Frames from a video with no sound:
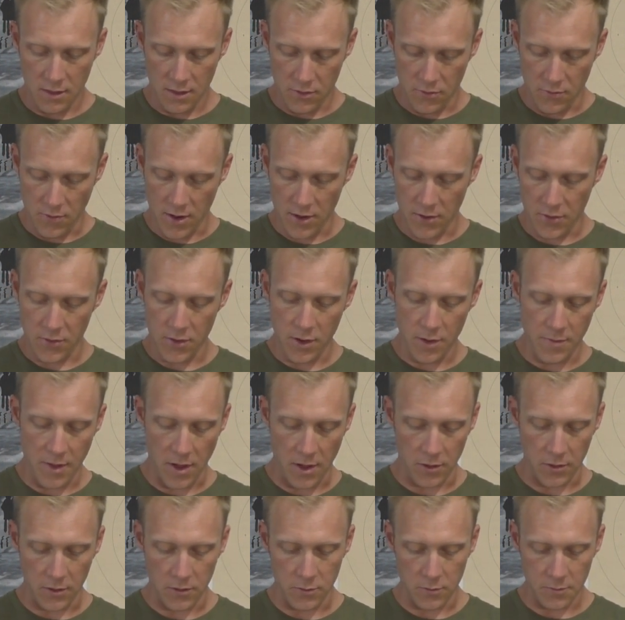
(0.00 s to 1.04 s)
thread it through your
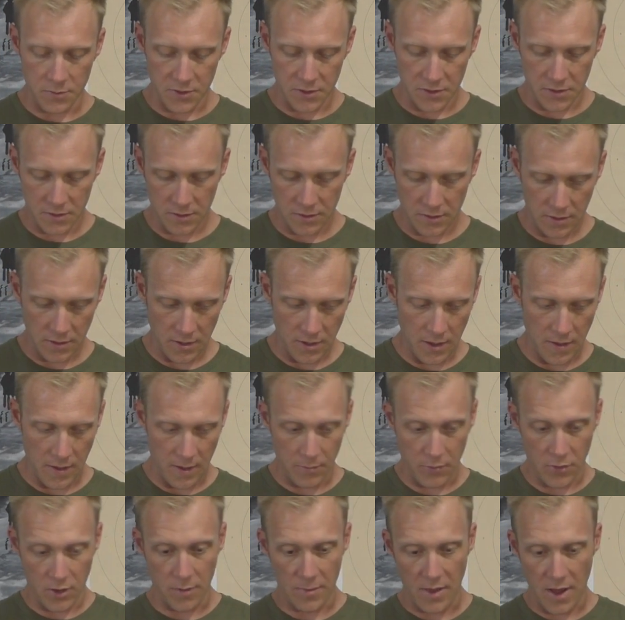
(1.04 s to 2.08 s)
belt loops, and
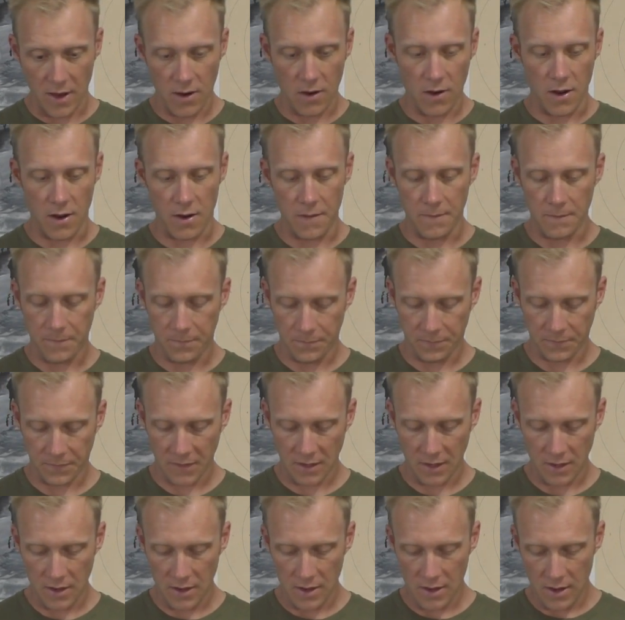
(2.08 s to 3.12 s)
then put it back on.
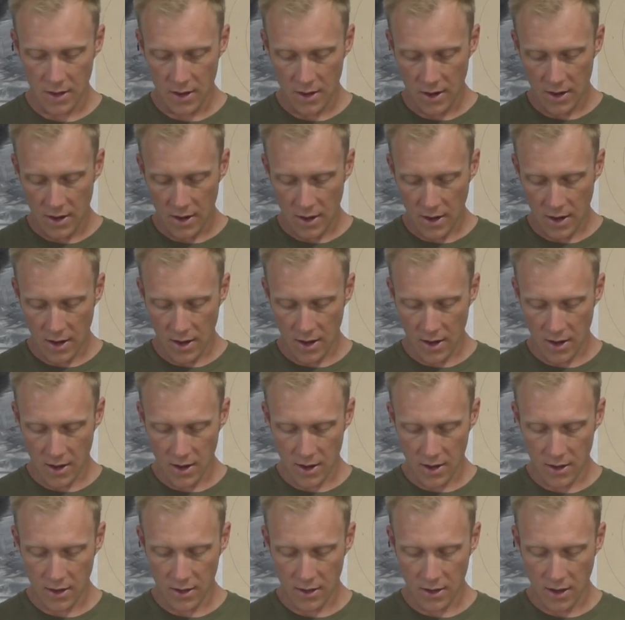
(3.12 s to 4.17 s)

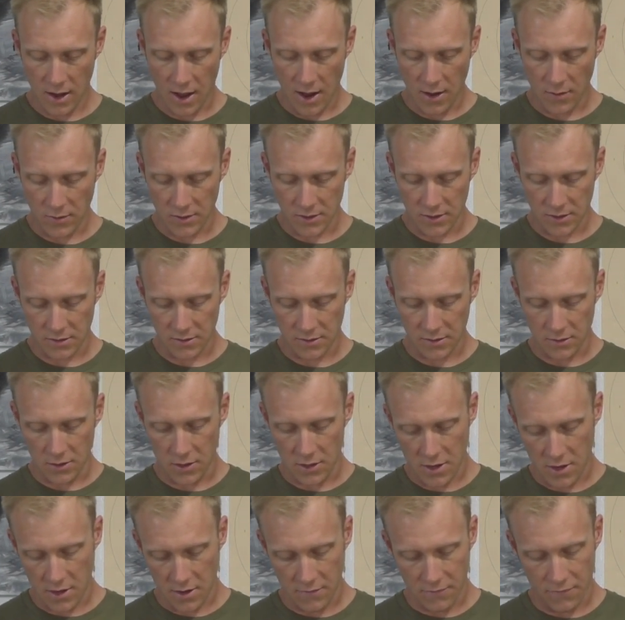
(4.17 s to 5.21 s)
And I was
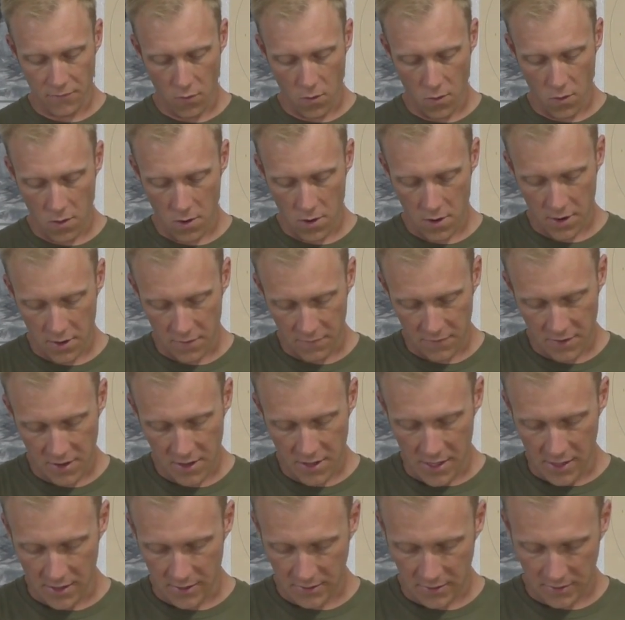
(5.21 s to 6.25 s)
looking for
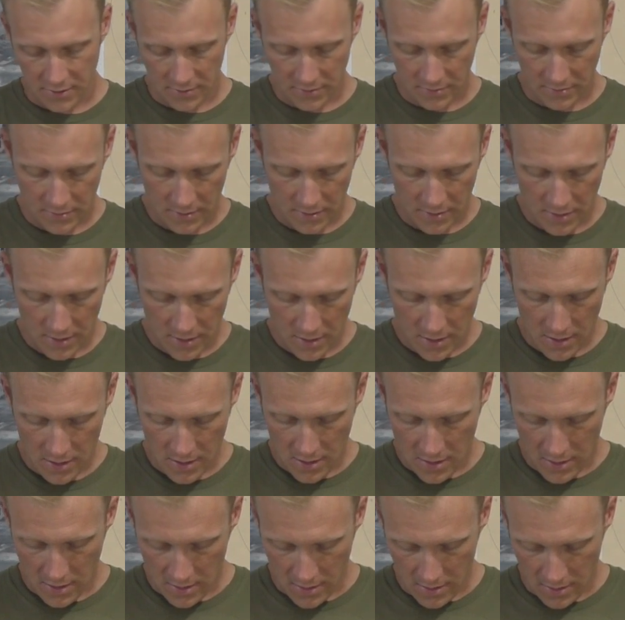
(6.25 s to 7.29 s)
convenience.
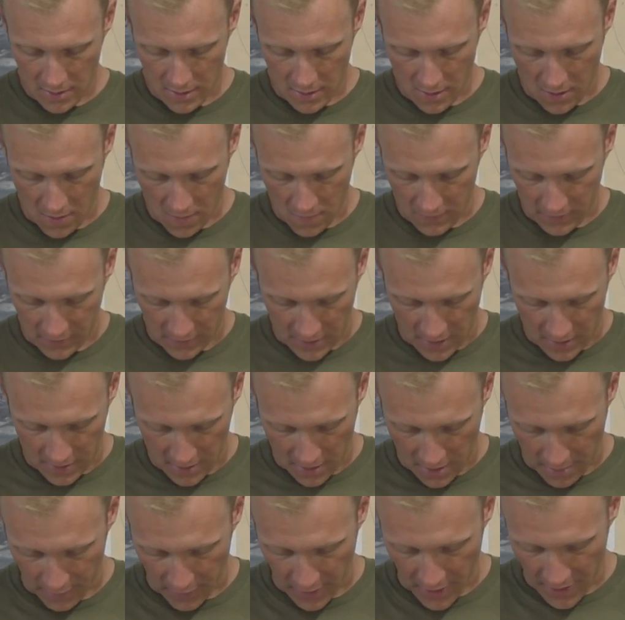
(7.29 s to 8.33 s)
You know, it's not that I'm